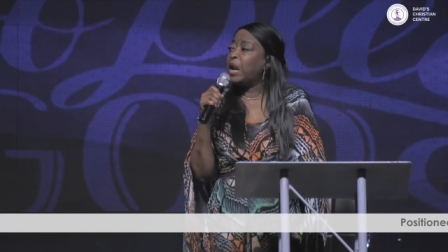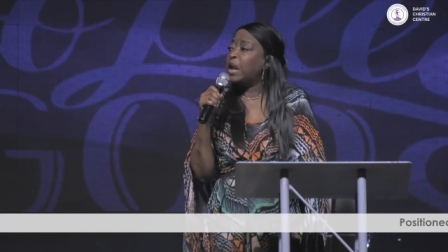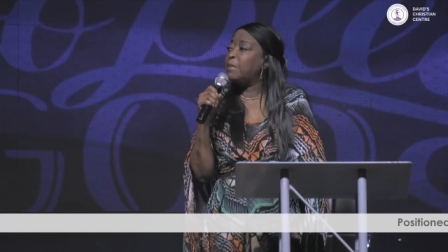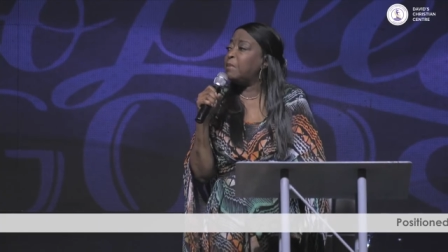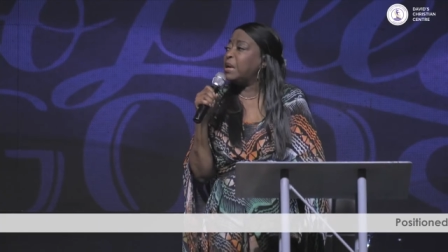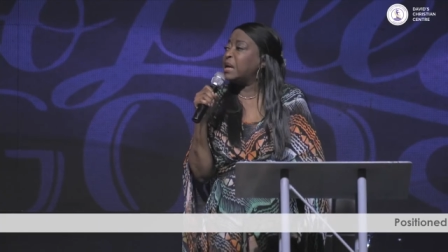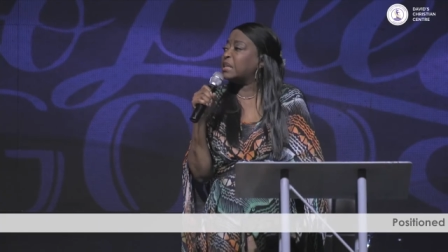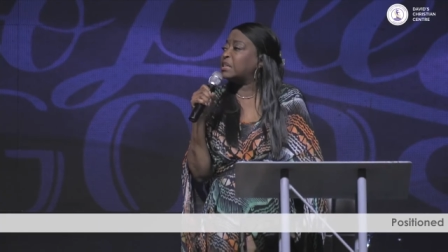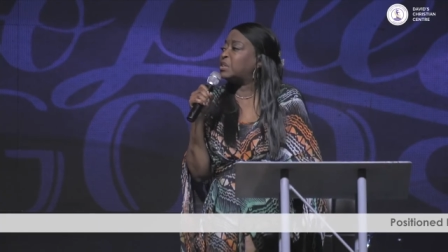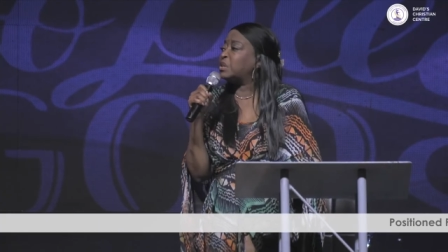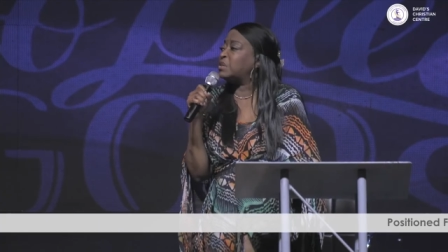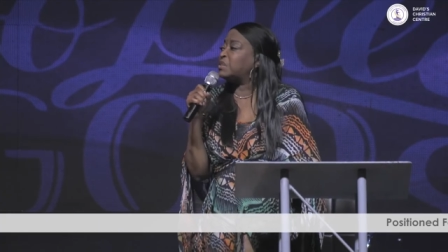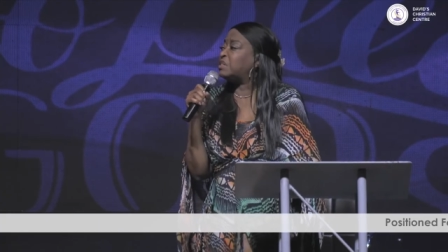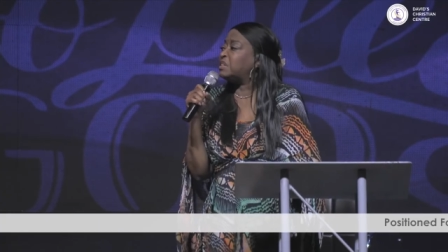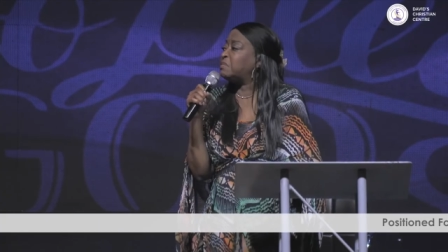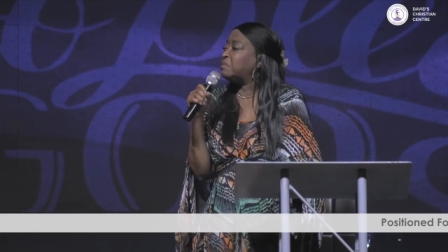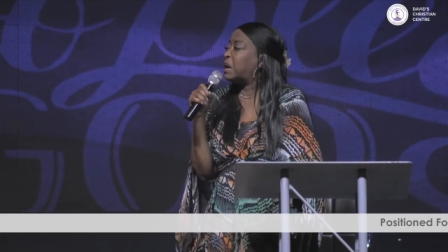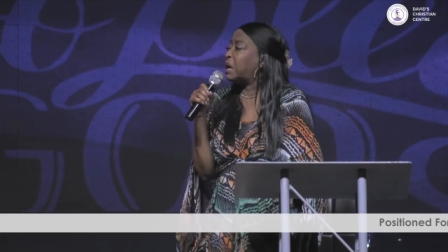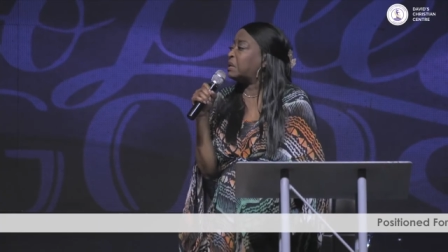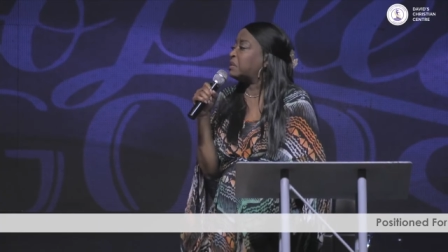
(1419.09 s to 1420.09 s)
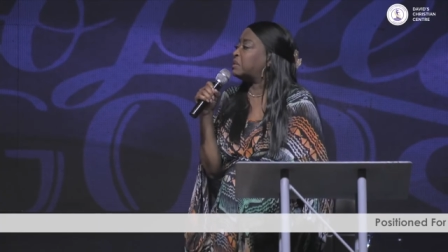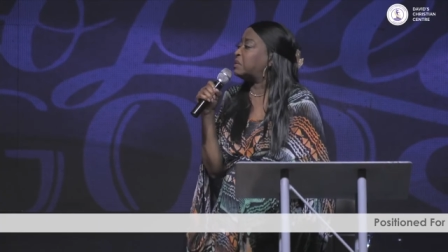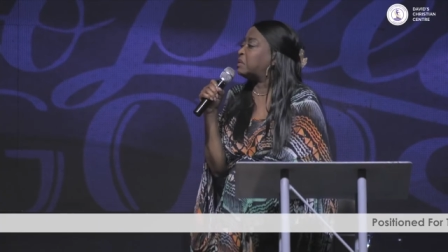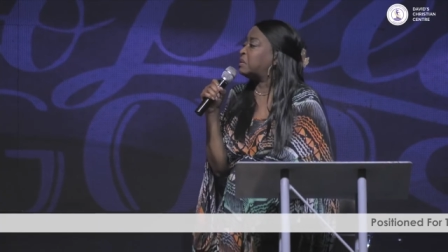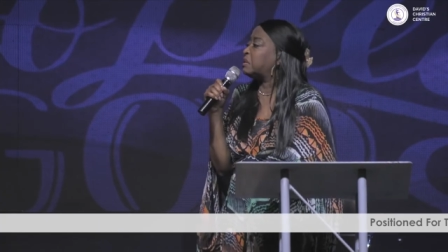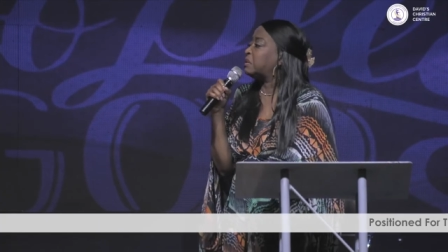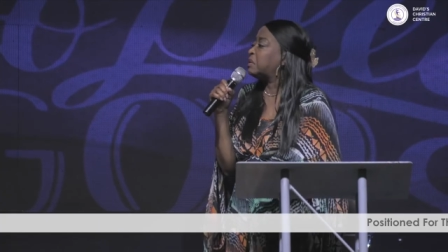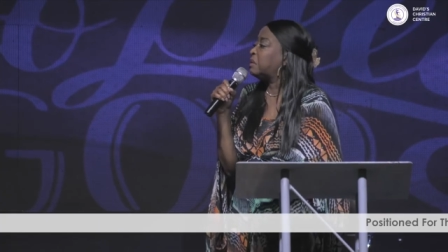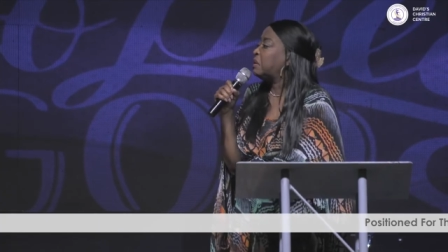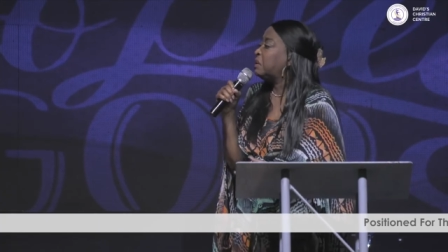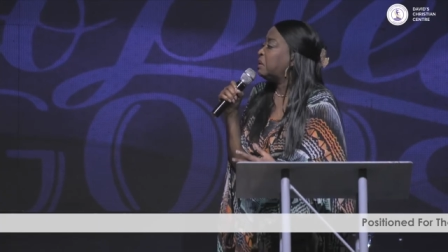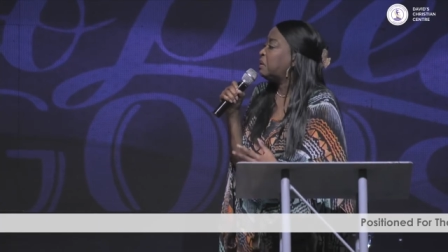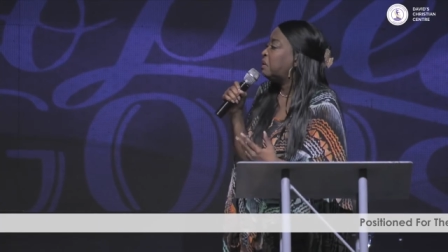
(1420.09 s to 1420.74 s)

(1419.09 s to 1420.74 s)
when He makes those demands,